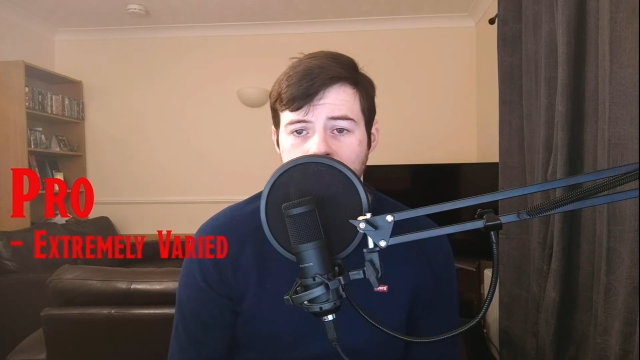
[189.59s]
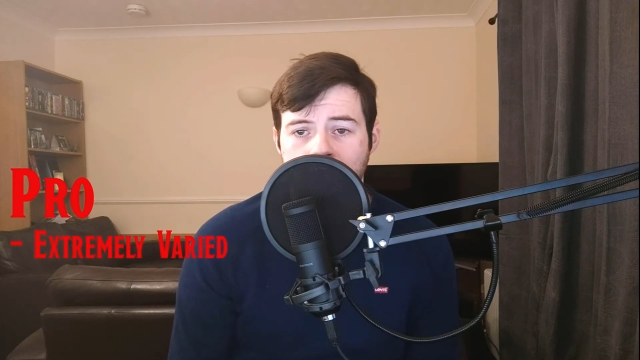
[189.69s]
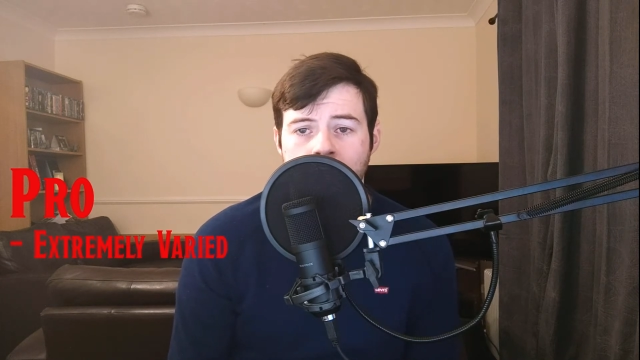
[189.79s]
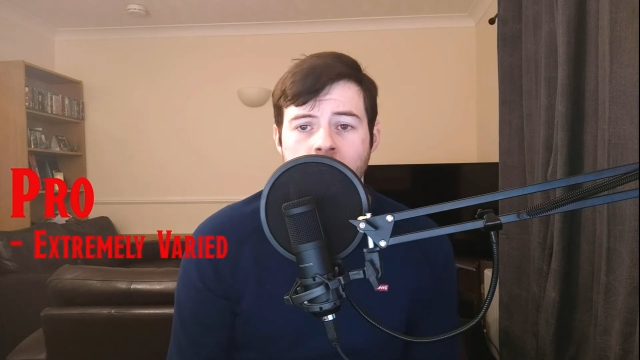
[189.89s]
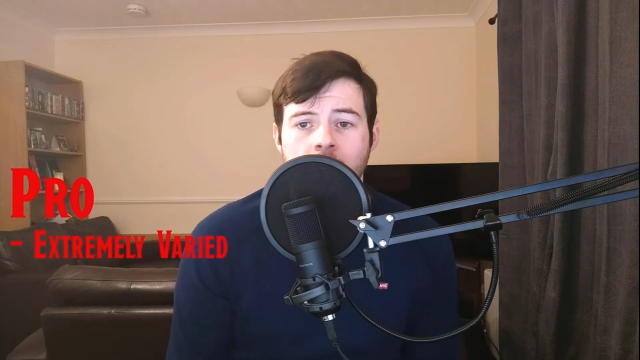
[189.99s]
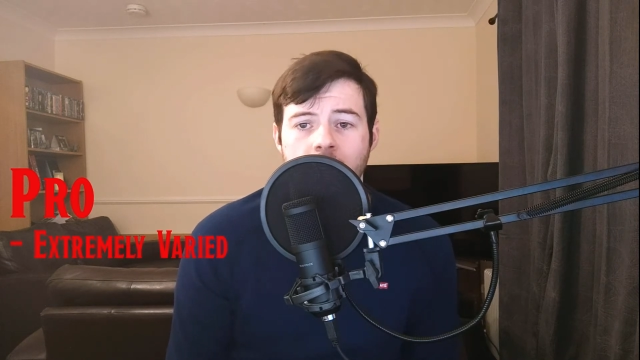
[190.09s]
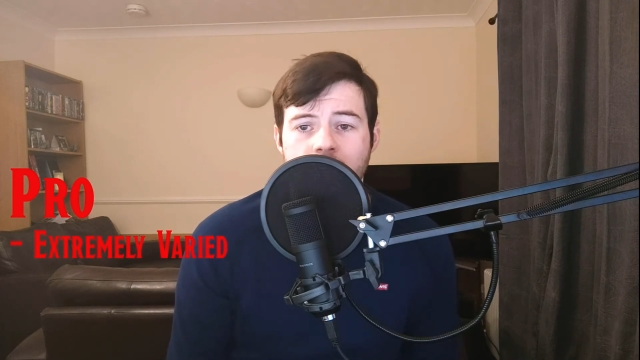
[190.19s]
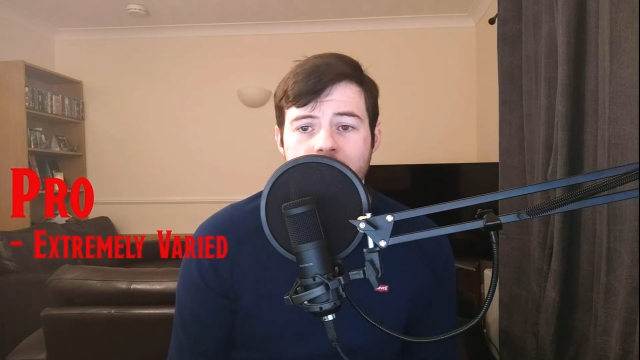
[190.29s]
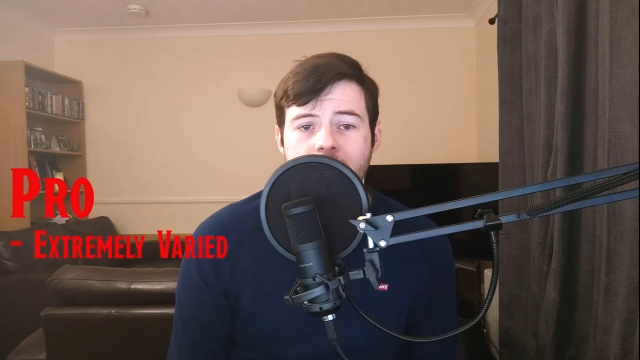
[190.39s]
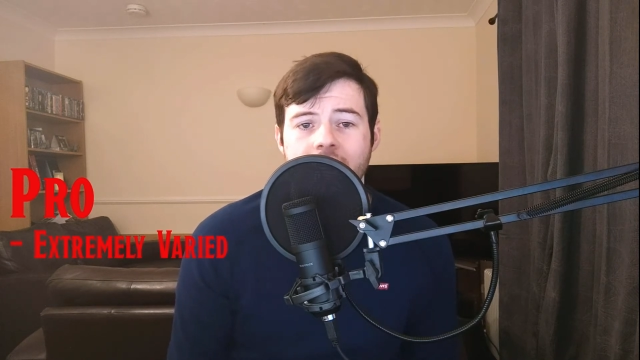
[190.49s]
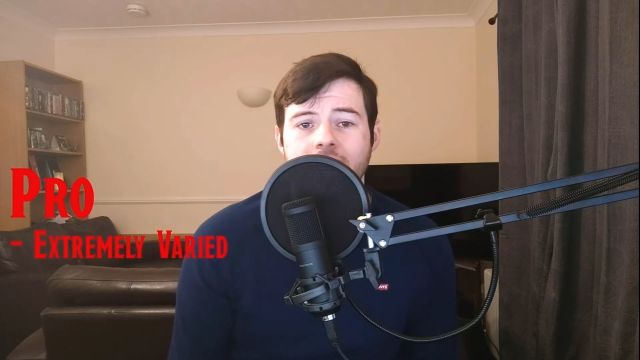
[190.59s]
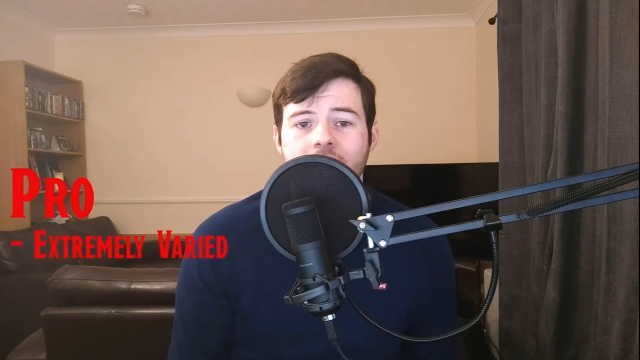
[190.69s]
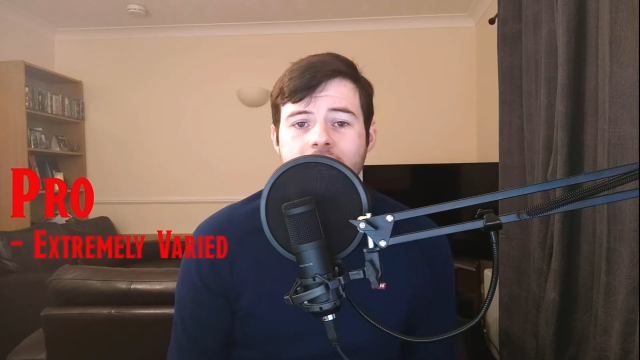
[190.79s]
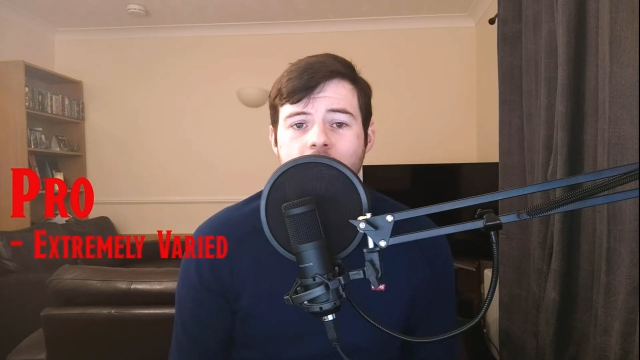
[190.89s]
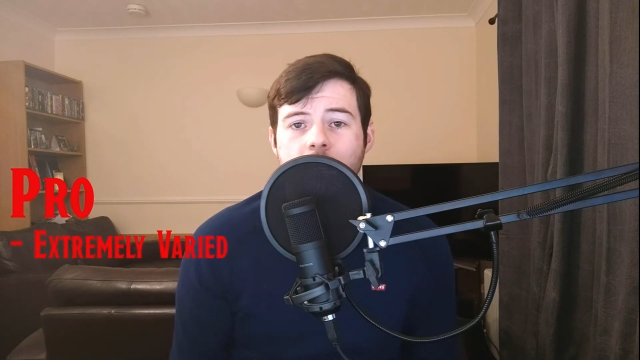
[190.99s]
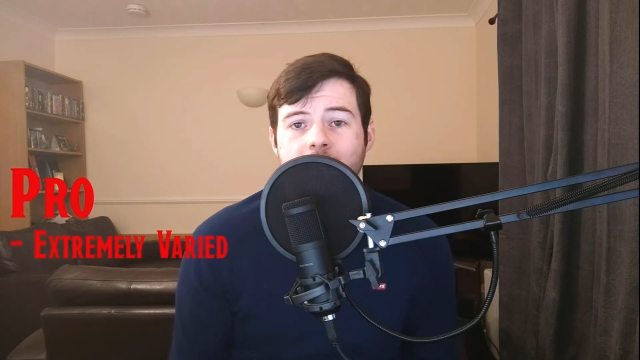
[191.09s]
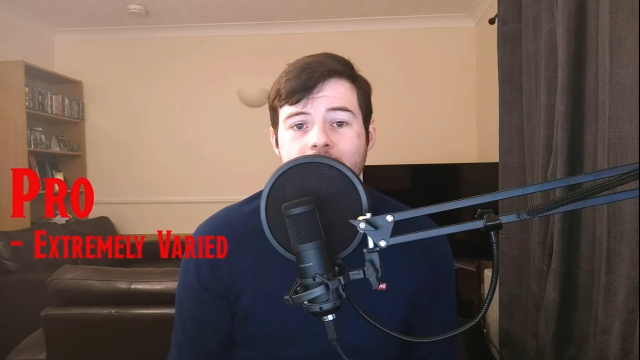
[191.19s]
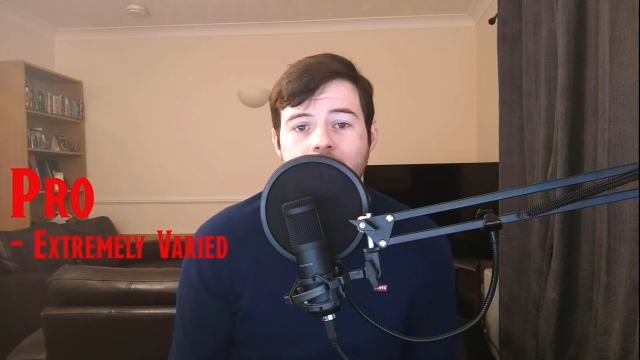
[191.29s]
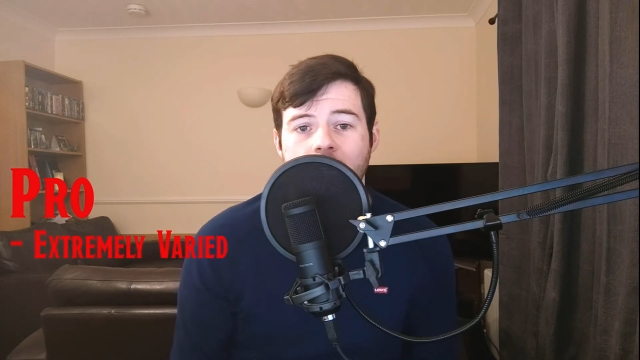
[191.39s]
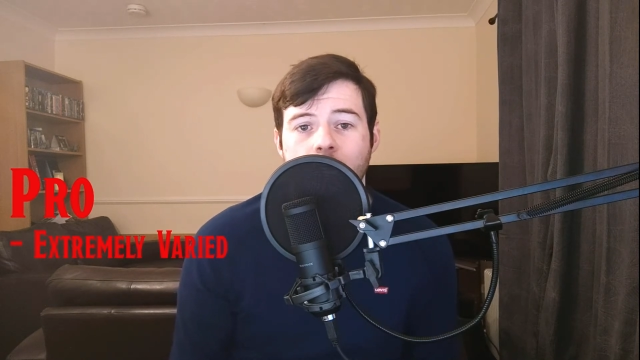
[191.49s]
And this ties in nicely with my second
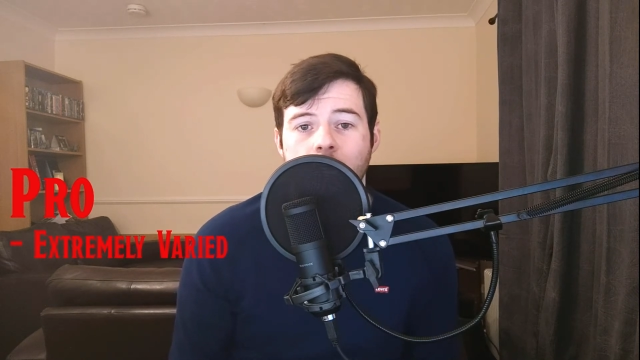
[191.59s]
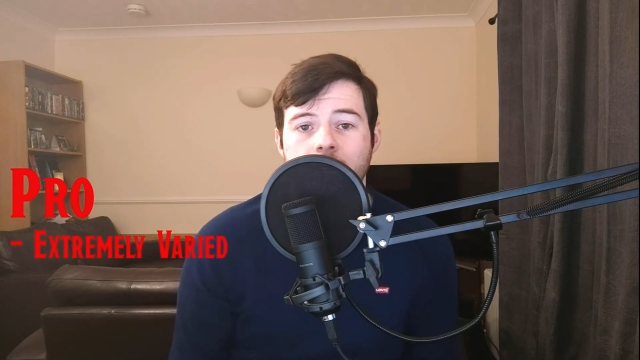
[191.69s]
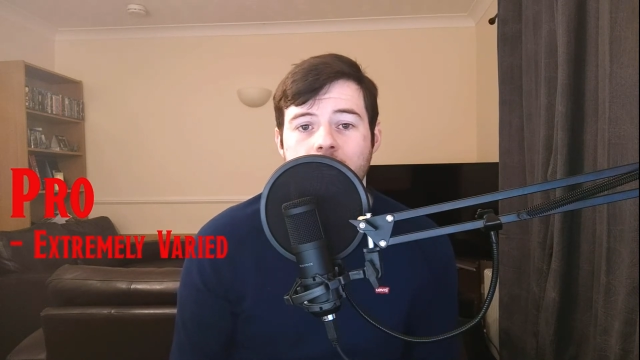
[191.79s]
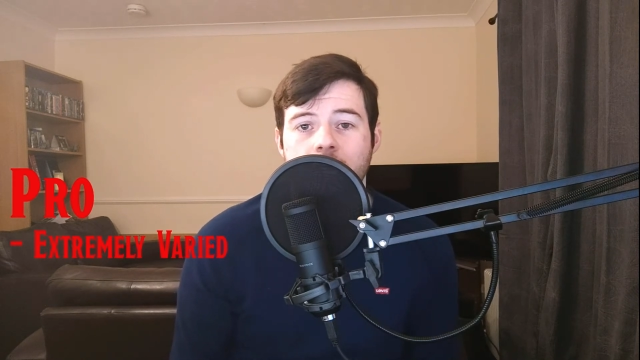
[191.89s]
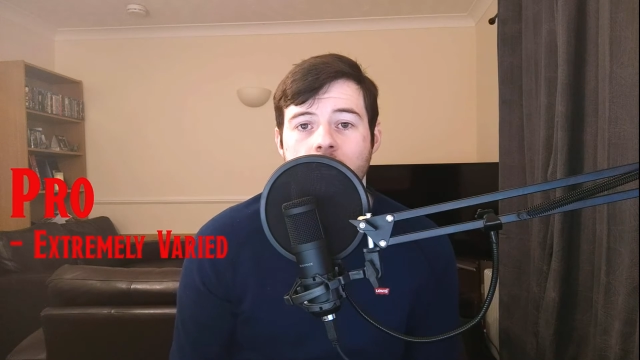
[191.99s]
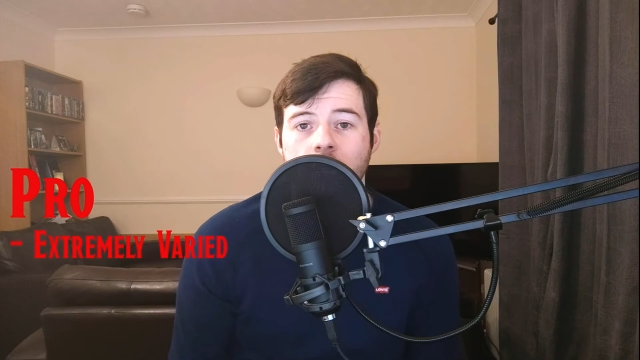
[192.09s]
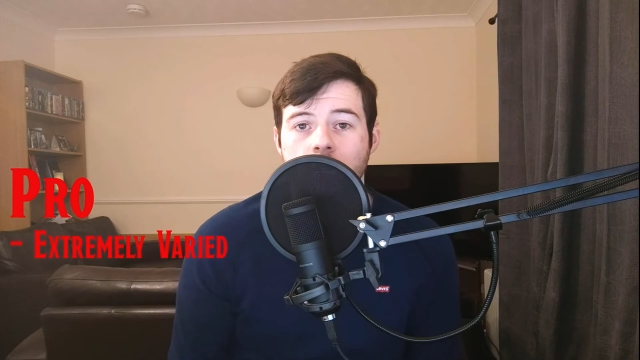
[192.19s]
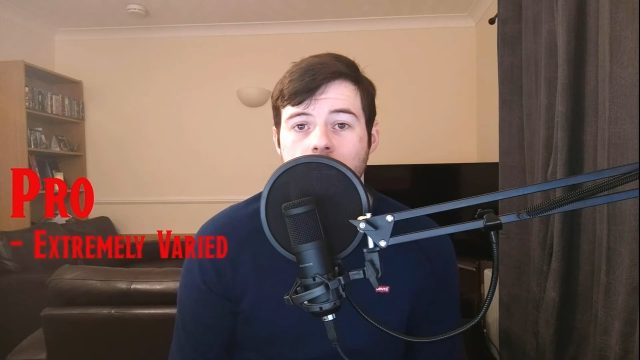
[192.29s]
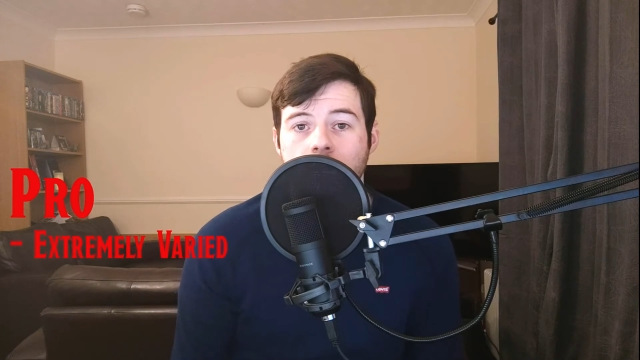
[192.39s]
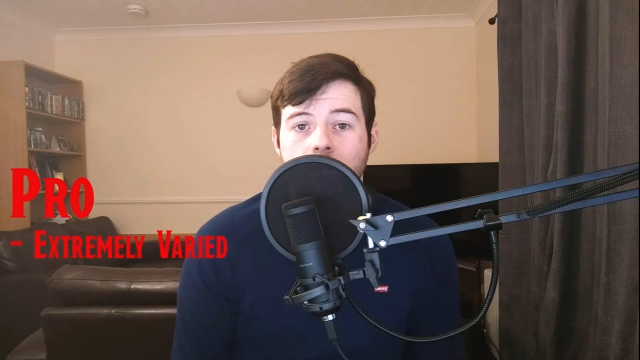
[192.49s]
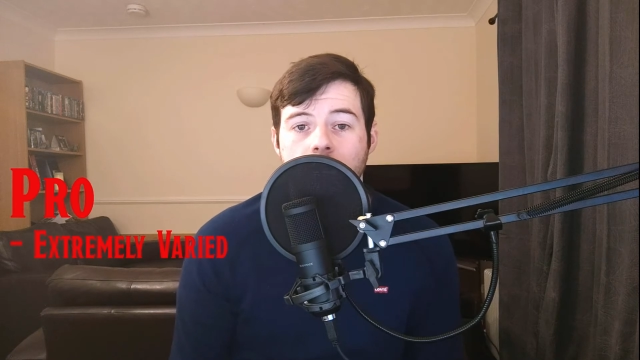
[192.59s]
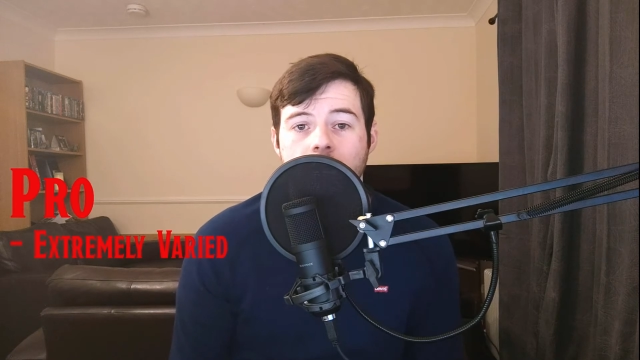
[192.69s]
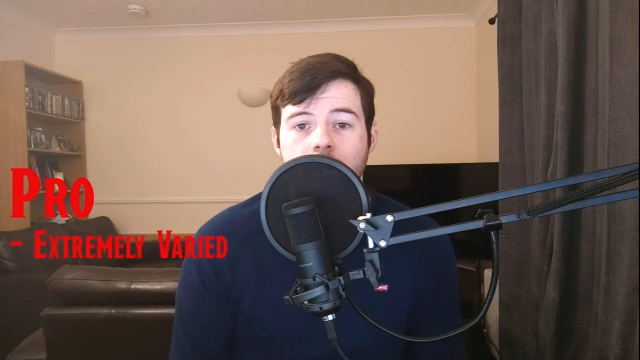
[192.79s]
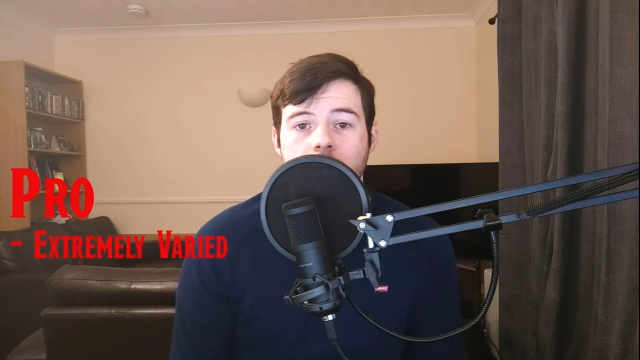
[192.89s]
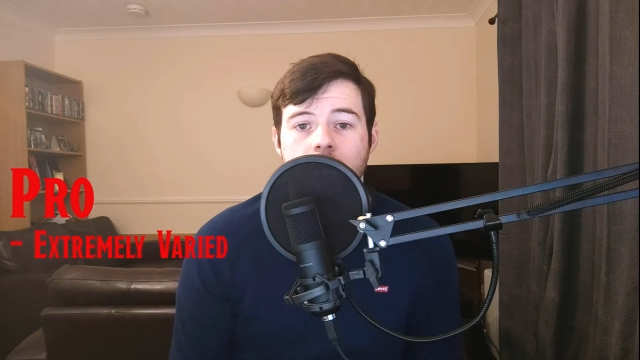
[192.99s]
positive with Storm King's Thunder,